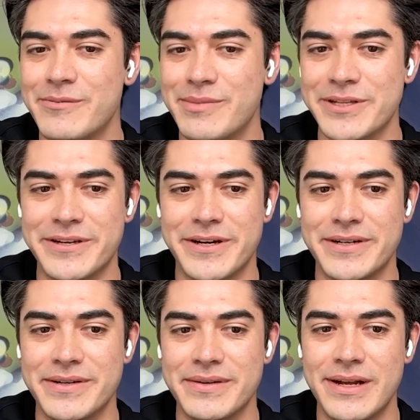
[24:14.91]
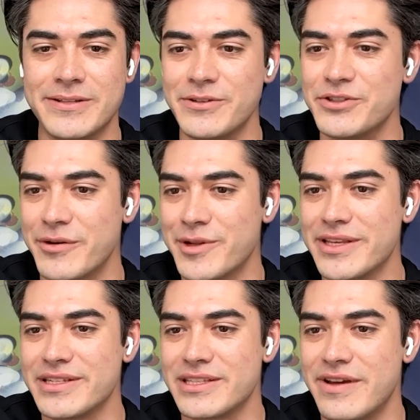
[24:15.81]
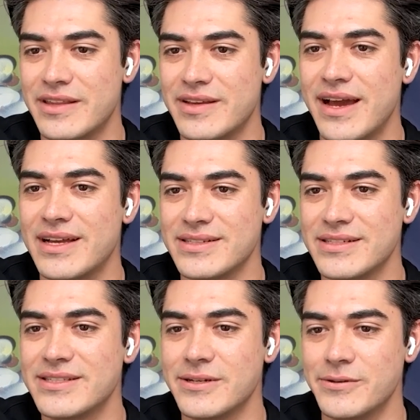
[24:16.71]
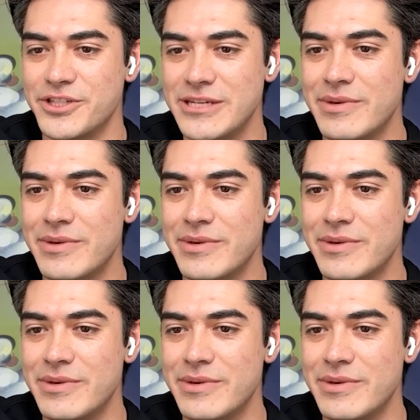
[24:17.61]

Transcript: building on L2s generally is the fact that gas is so cheap